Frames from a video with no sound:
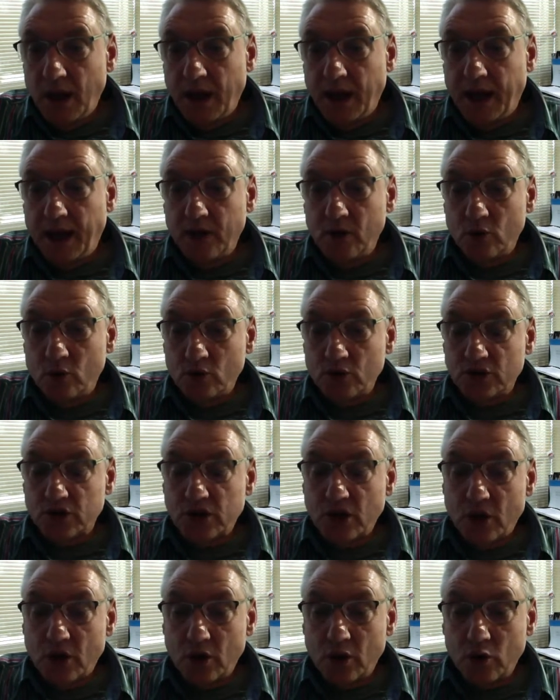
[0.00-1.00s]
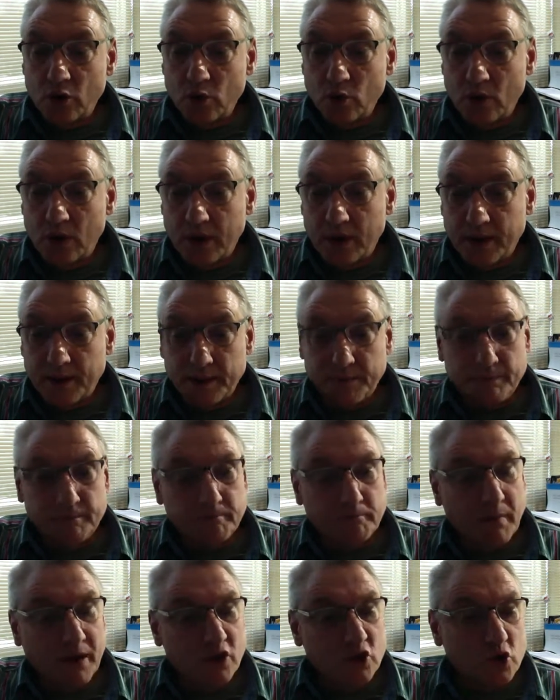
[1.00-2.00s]
And also
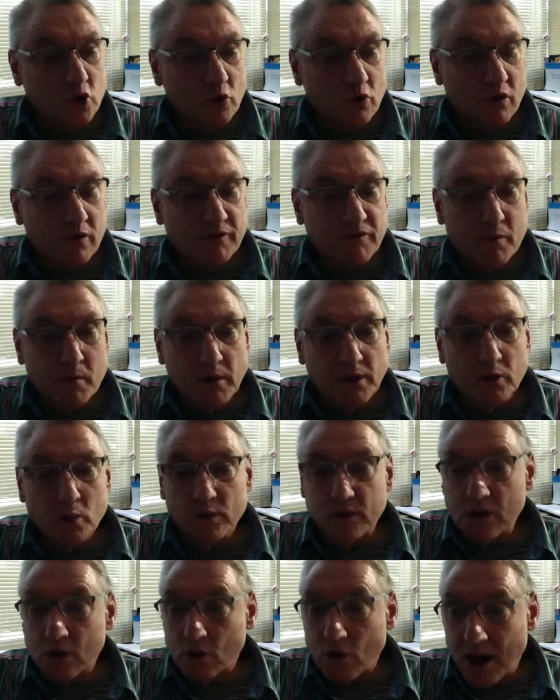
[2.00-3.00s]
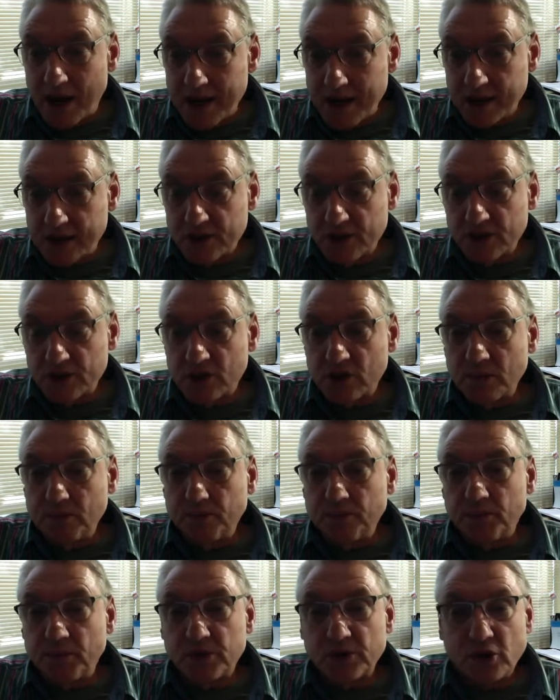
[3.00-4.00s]
make sure you're familiar with the grading system,
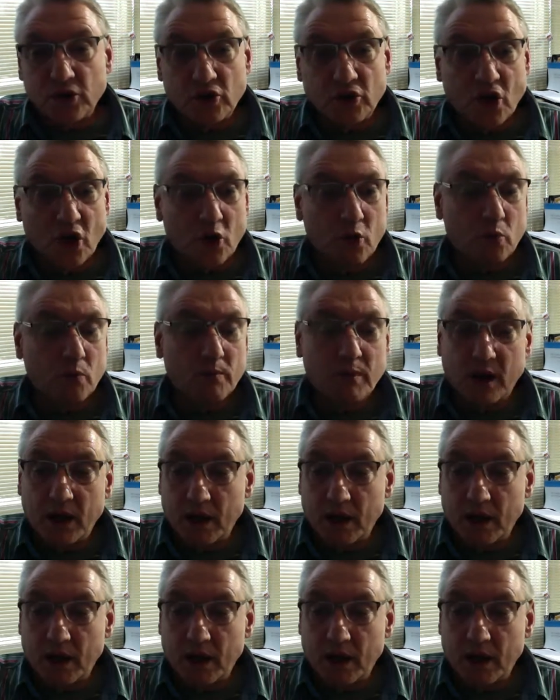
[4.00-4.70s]
so you know